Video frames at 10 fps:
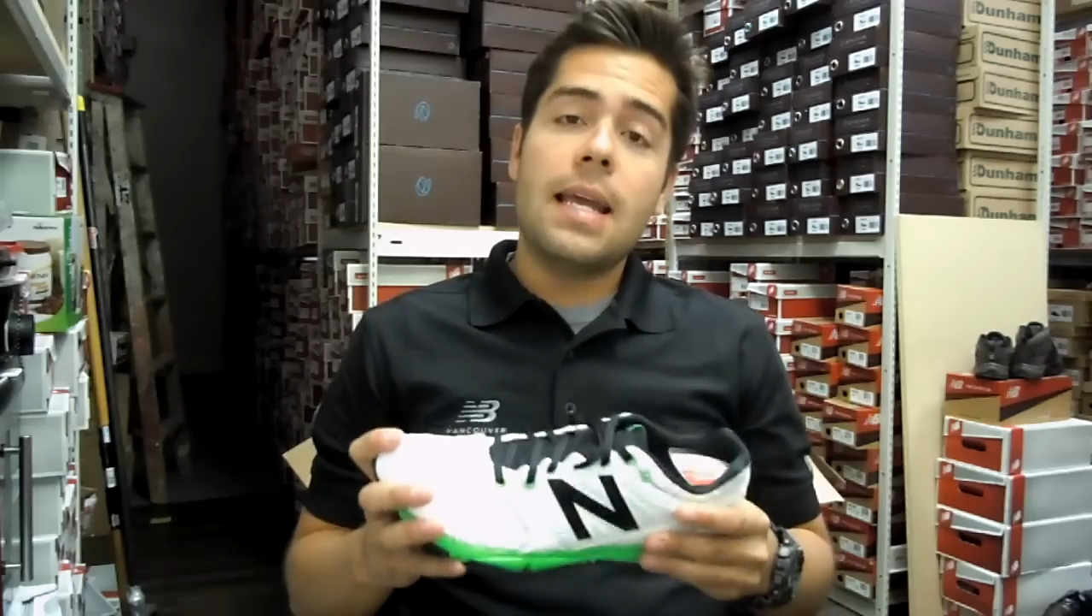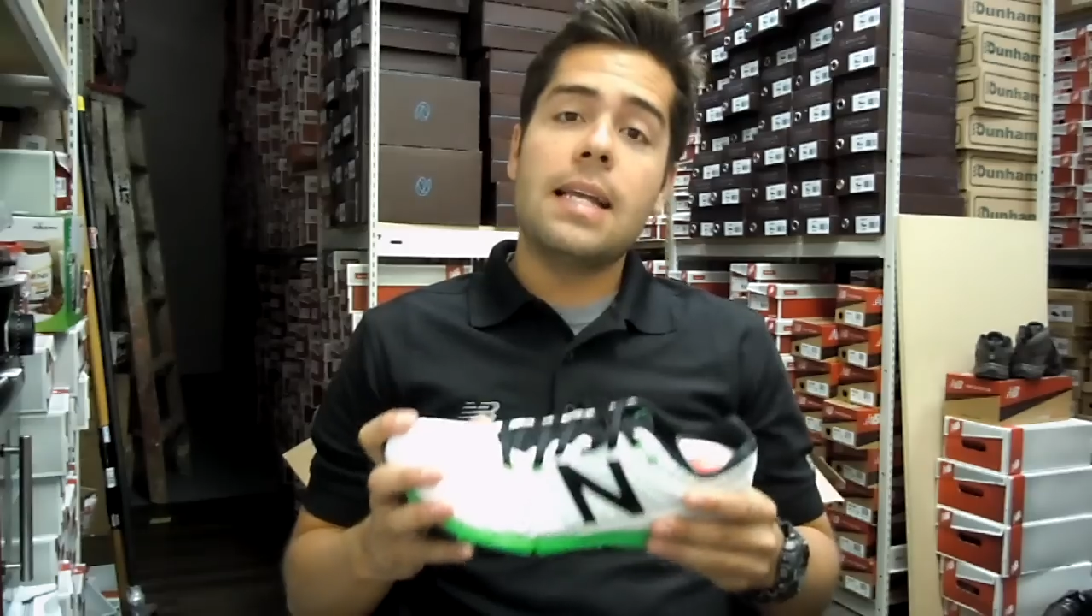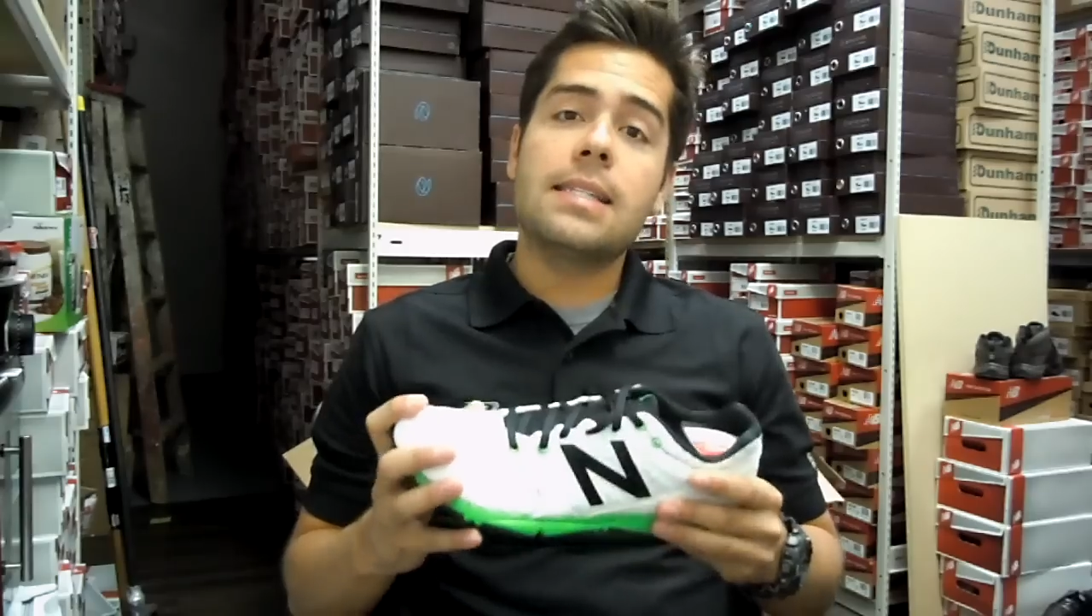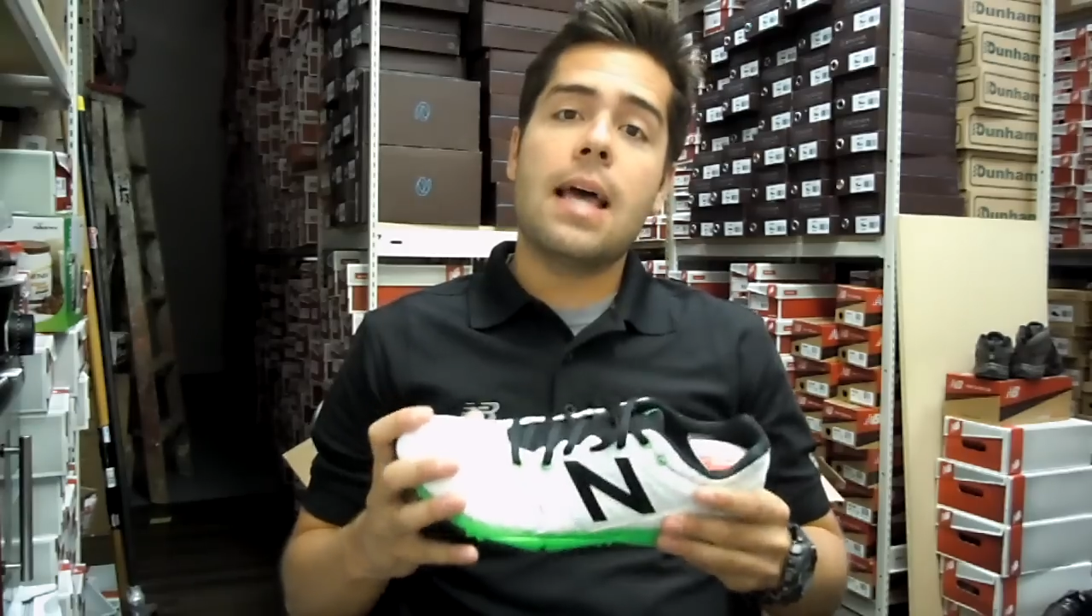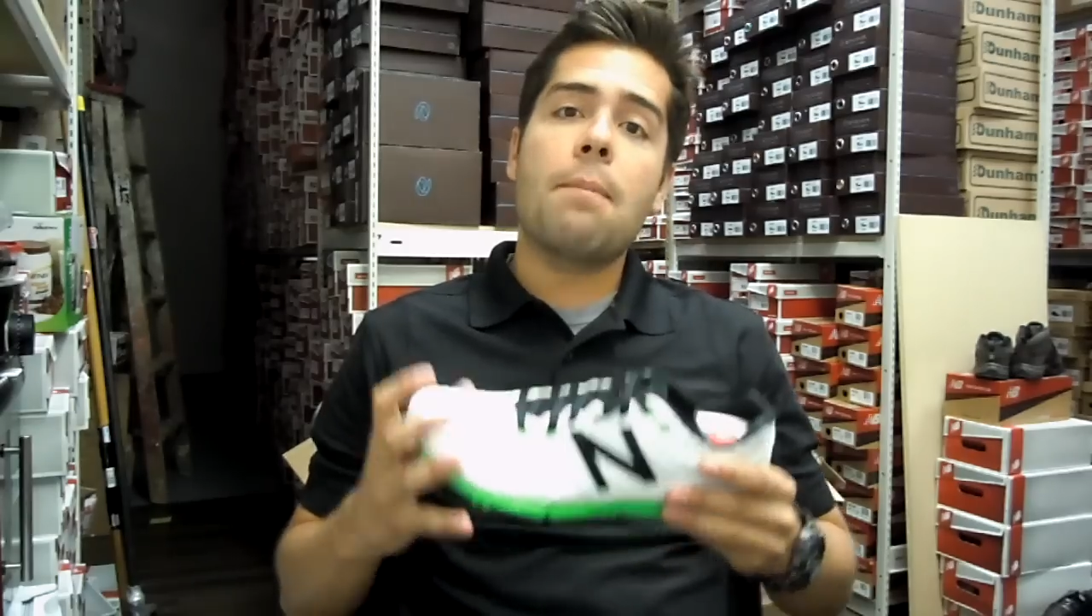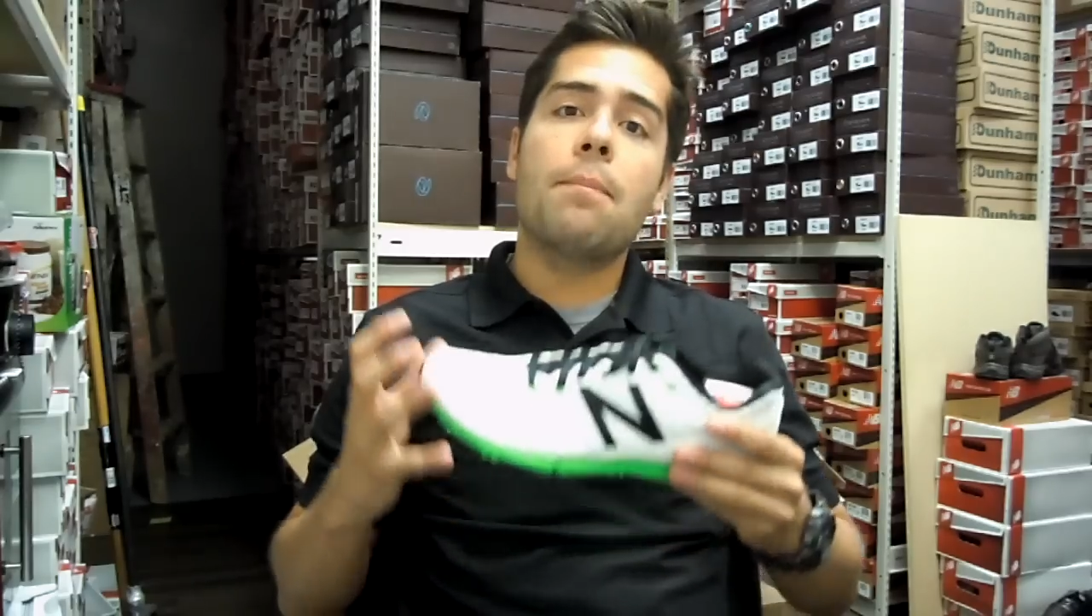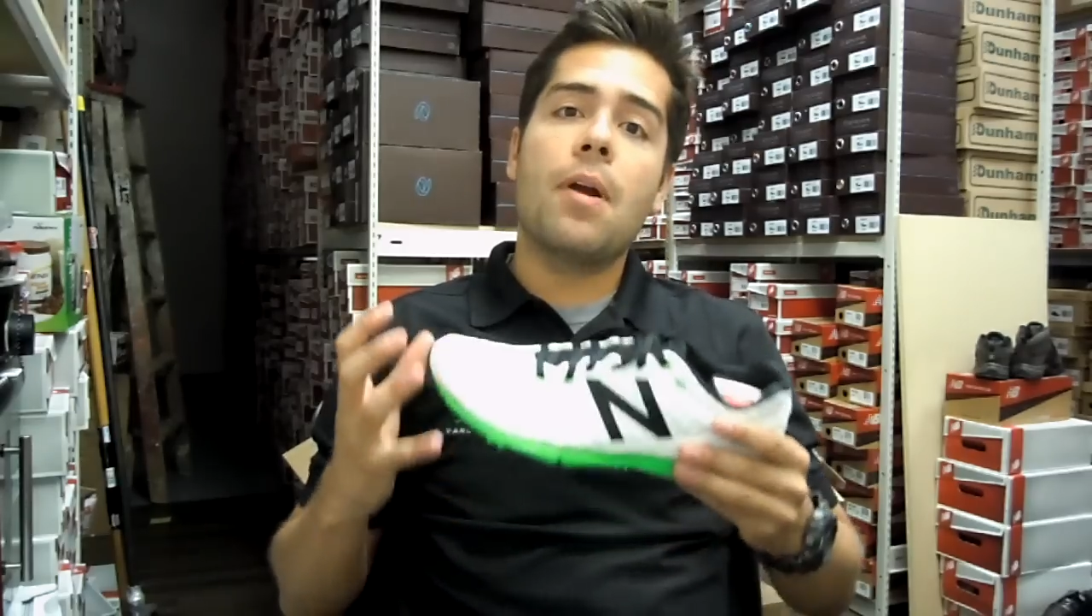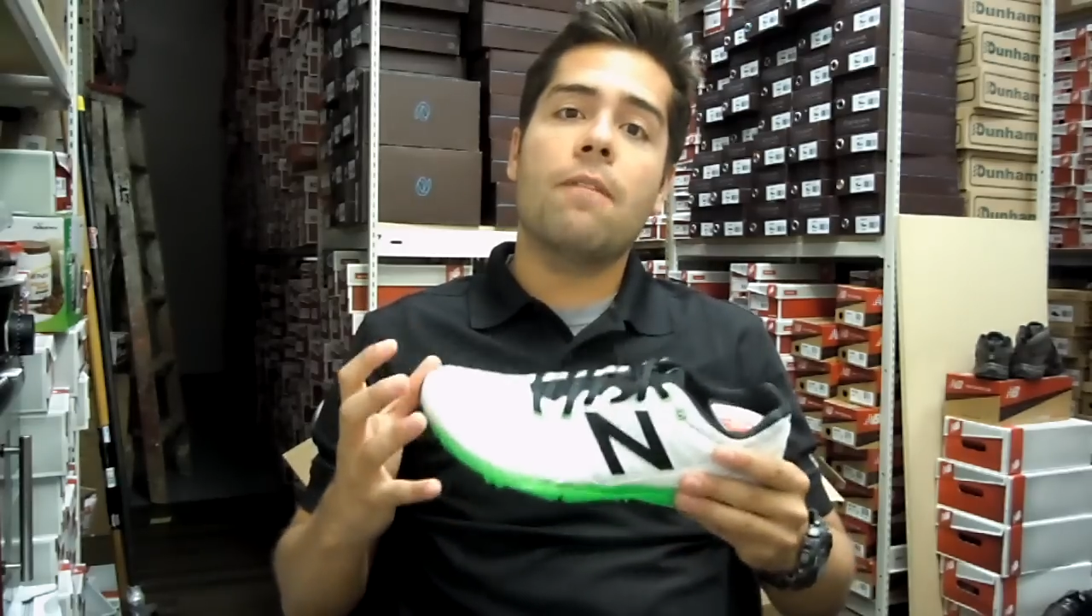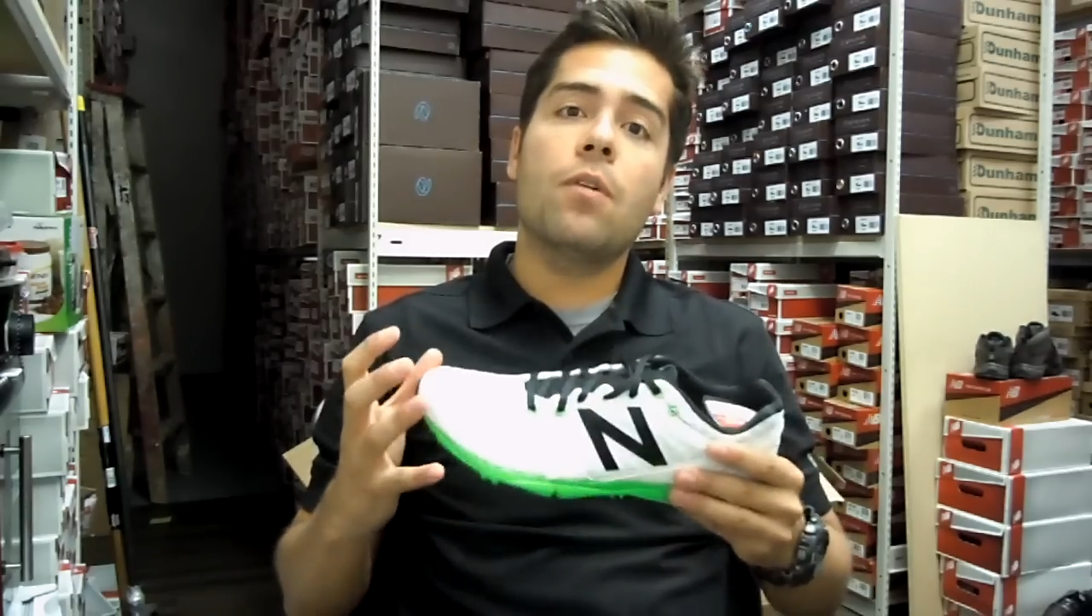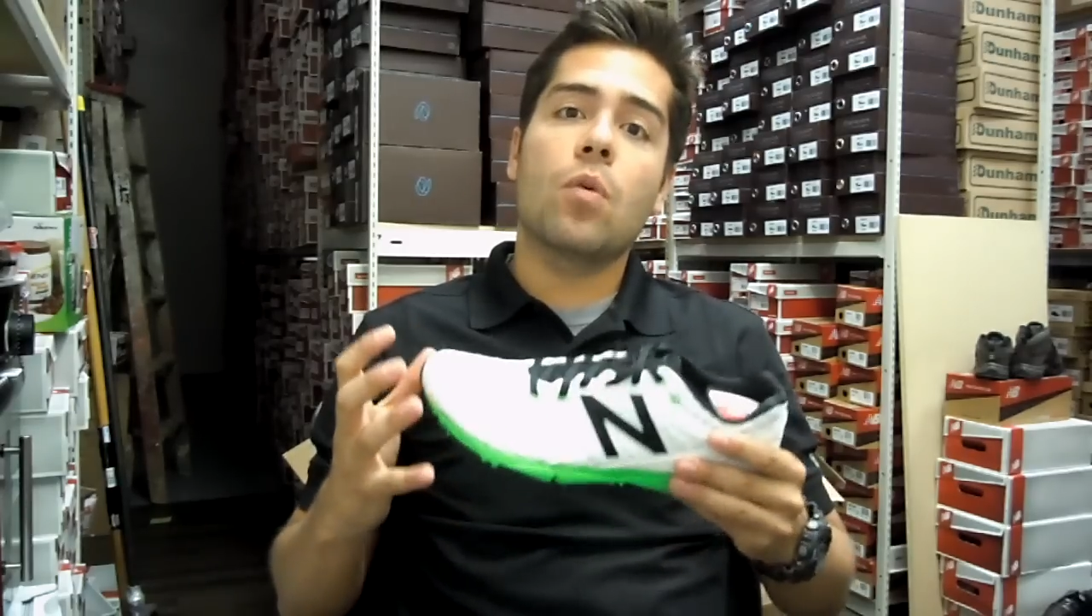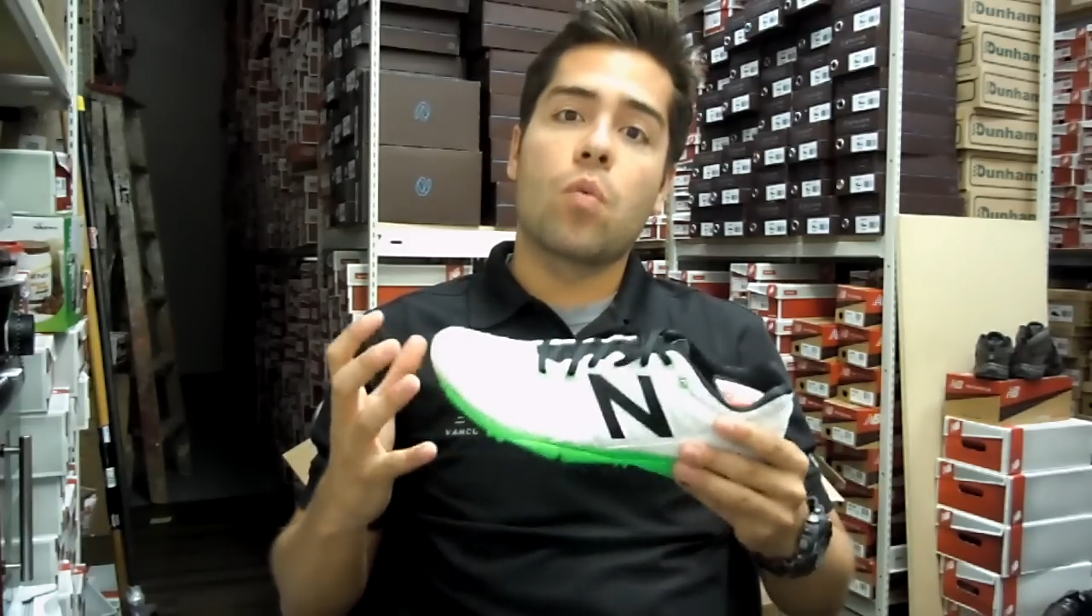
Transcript: it's that barefoot